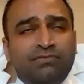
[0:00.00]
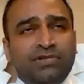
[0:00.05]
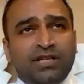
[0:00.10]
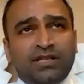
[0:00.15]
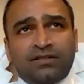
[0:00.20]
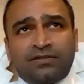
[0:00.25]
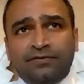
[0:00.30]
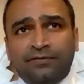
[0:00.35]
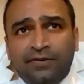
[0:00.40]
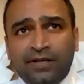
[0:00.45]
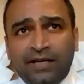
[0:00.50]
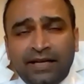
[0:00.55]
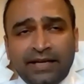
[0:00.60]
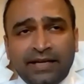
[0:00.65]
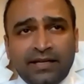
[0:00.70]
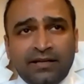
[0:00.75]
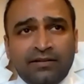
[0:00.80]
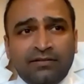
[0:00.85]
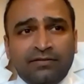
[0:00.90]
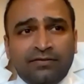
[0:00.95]
just
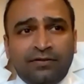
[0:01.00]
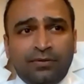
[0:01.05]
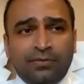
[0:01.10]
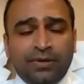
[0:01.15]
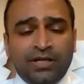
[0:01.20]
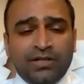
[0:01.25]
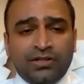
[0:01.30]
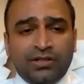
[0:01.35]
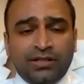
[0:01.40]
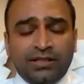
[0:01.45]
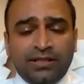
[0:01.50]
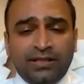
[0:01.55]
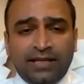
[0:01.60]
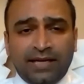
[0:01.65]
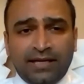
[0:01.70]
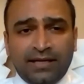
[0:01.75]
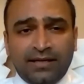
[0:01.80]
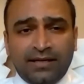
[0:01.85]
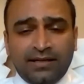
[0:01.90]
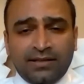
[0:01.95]
filling in information
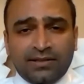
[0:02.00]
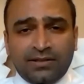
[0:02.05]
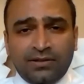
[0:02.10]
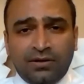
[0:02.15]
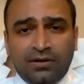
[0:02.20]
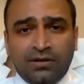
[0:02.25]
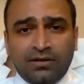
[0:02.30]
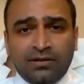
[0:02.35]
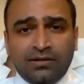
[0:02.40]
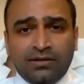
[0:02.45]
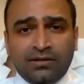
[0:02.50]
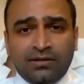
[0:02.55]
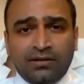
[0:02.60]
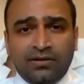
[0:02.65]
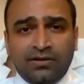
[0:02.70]
that does not